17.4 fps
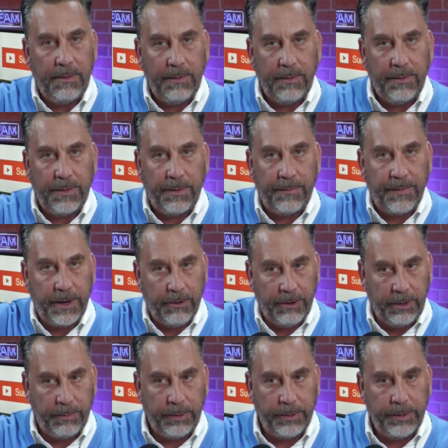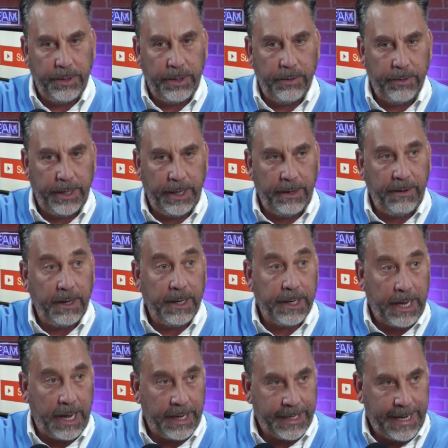the variable annuity
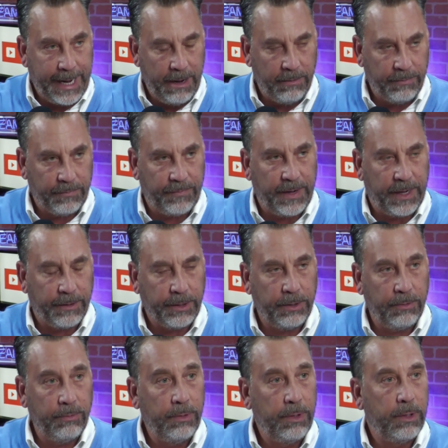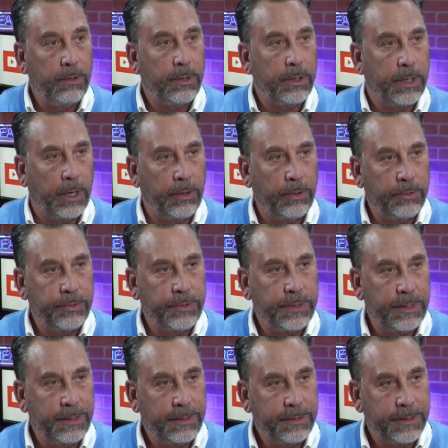account value
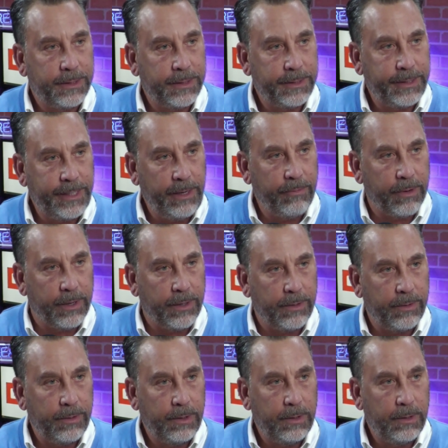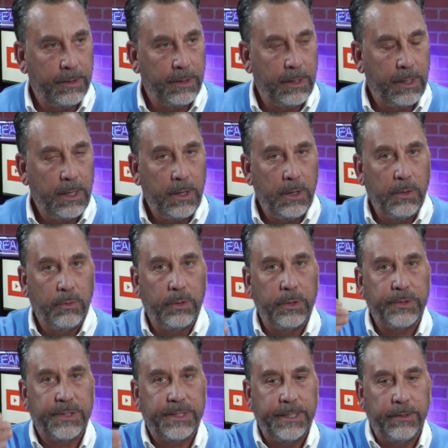goes to zero.
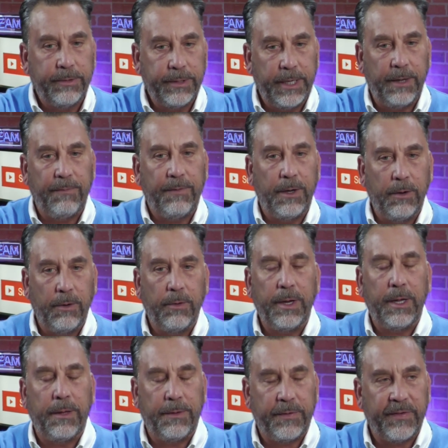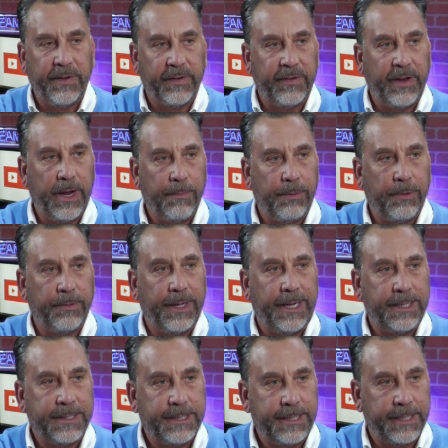We'll still give you, in this example,
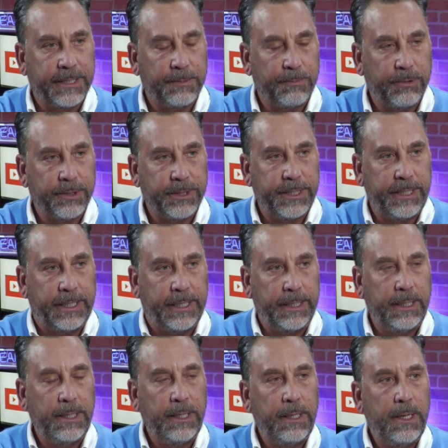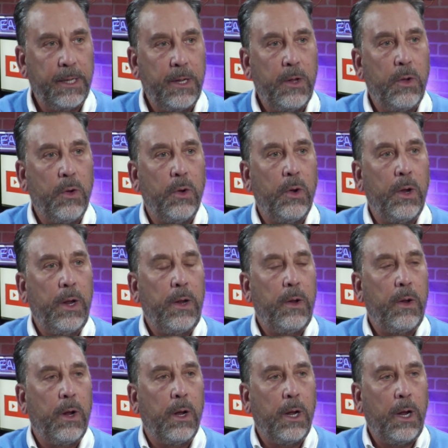that 6%.
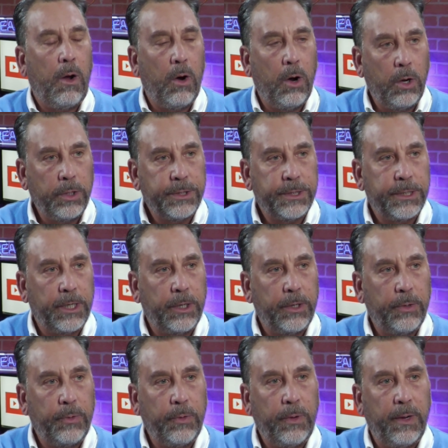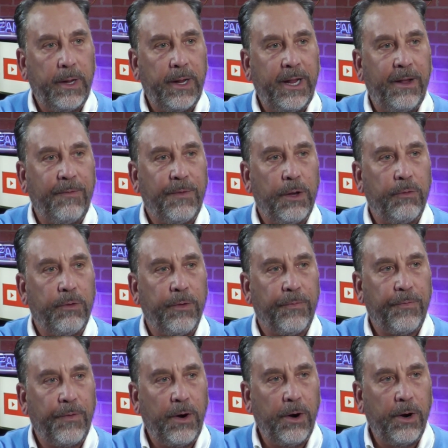Also, if you
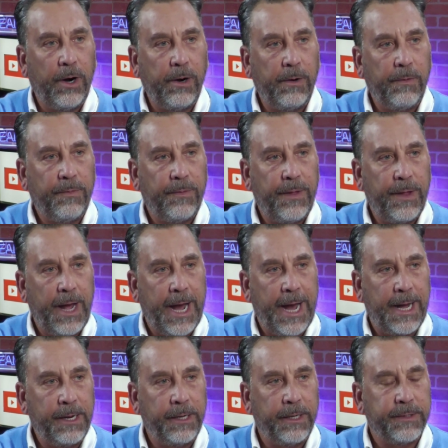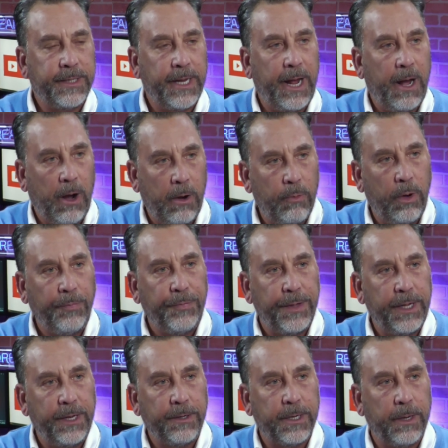defer that and you say, I want
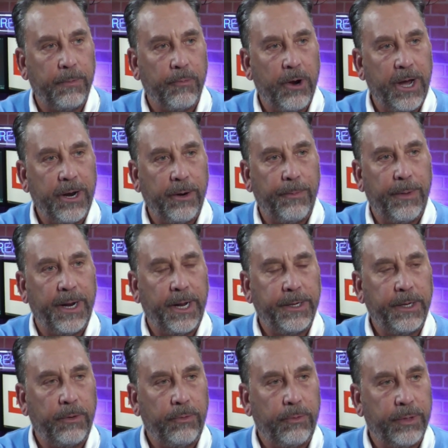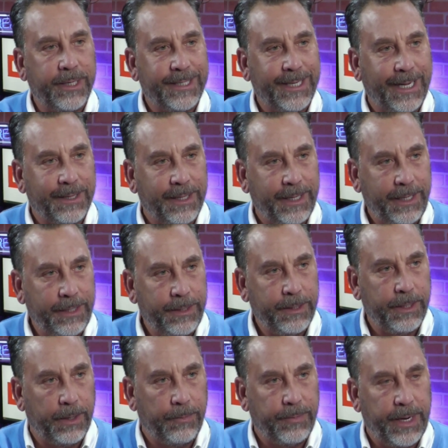the income rider, but I don't want to take the
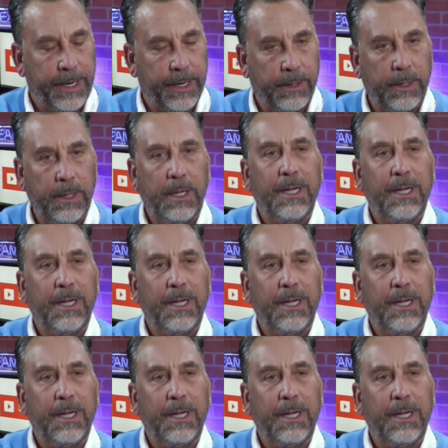income now.